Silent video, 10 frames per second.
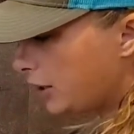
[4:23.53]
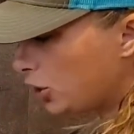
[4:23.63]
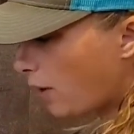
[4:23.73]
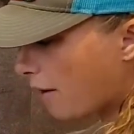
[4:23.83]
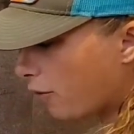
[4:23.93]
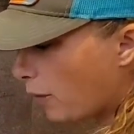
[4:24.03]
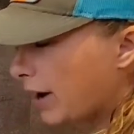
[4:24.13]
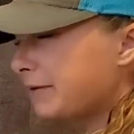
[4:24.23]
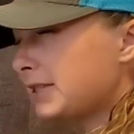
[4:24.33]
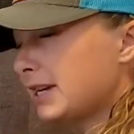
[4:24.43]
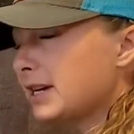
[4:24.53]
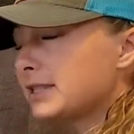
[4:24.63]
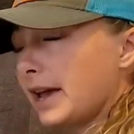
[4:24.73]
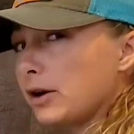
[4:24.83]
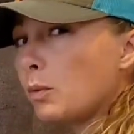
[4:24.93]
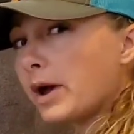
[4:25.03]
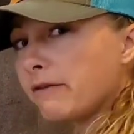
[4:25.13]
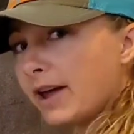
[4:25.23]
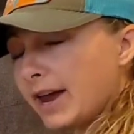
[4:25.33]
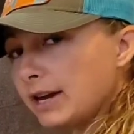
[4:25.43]
They do have a Wave 6 and a
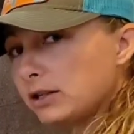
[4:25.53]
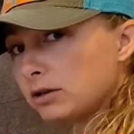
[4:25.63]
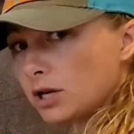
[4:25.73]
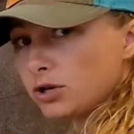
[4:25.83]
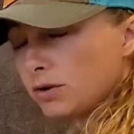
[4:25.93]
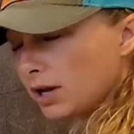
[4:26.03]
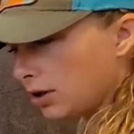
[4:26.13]
Wave 8, so they do